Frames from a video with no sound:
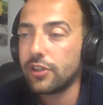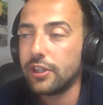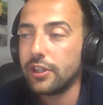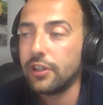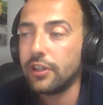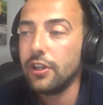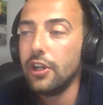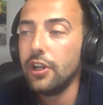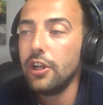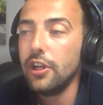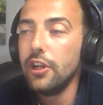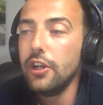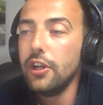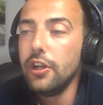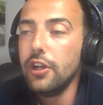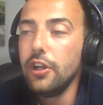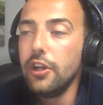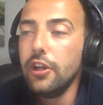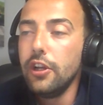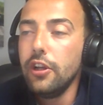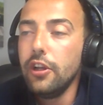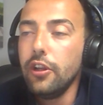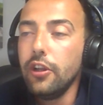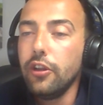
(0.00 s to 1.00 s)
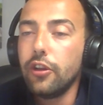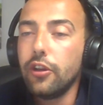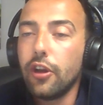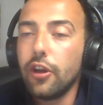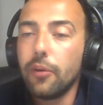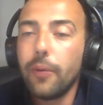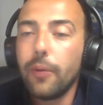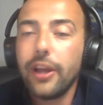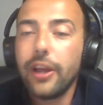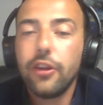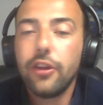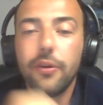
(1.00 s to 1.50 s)
And,
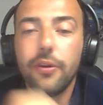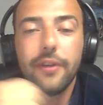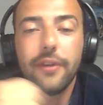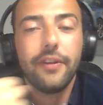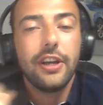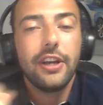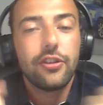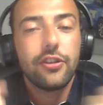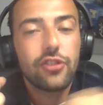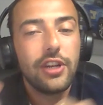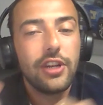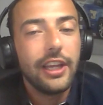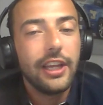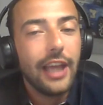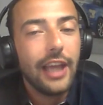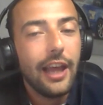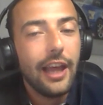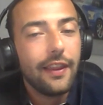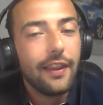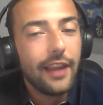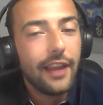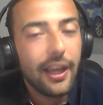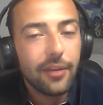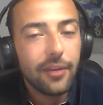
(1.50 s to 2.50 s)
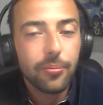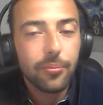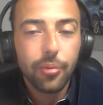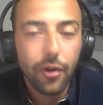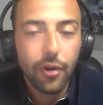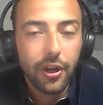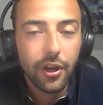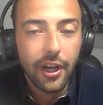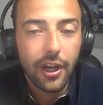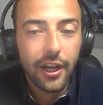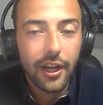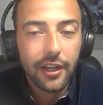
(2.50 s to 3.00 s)
when you eventually get the end
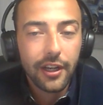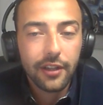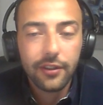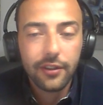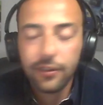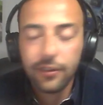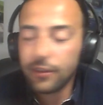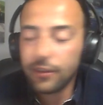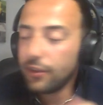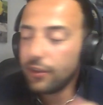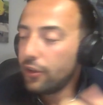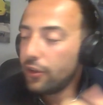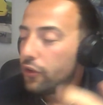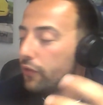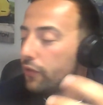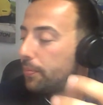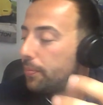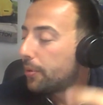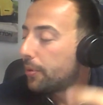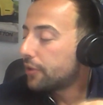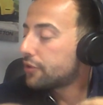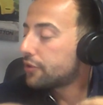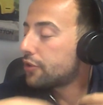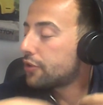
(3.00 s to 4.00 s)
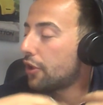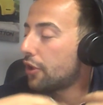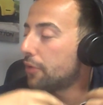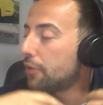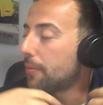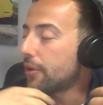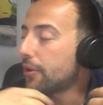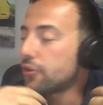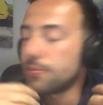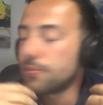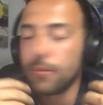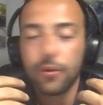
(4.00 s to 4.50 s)
product, you've put so
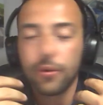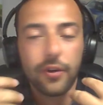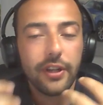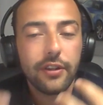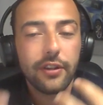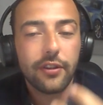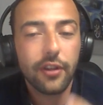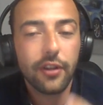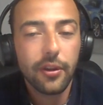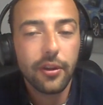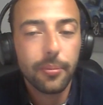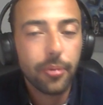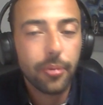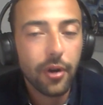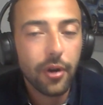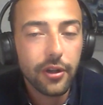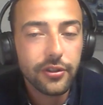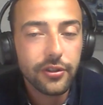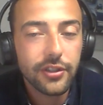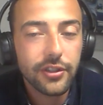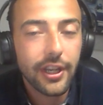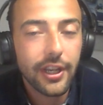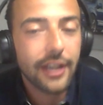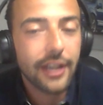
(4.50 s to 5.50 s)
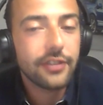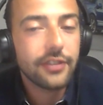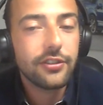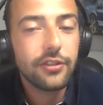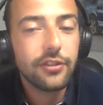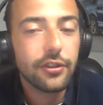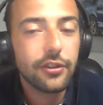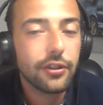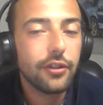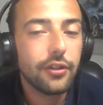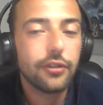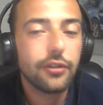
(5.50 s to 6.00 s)
much more into the
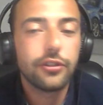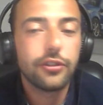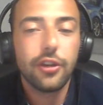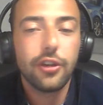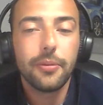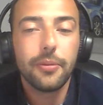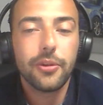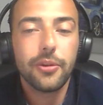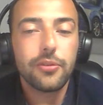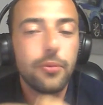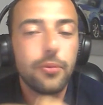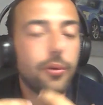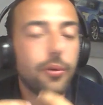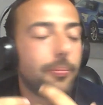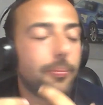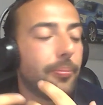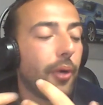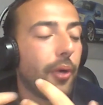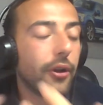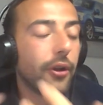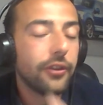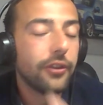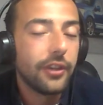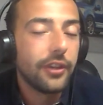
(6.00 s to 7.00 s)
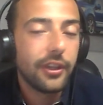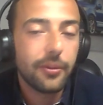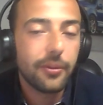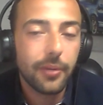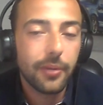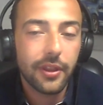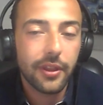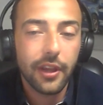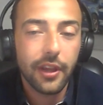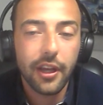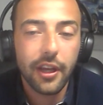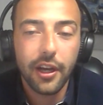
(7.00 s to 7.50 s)
process. You're so much more
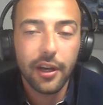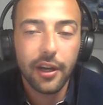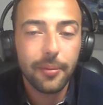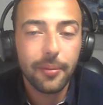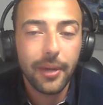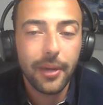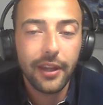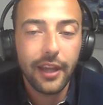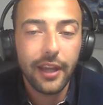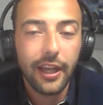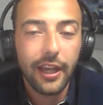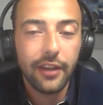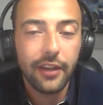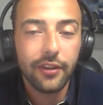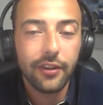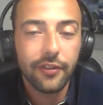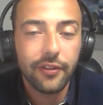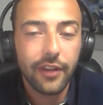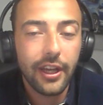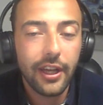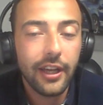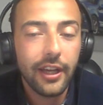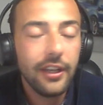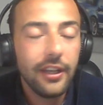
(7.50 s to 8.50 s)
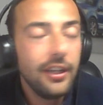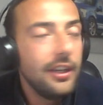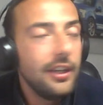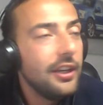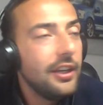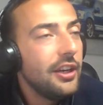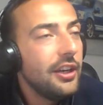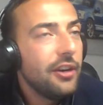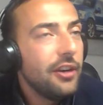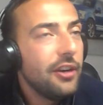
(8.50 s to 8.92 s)
bonded with the car by the end of it.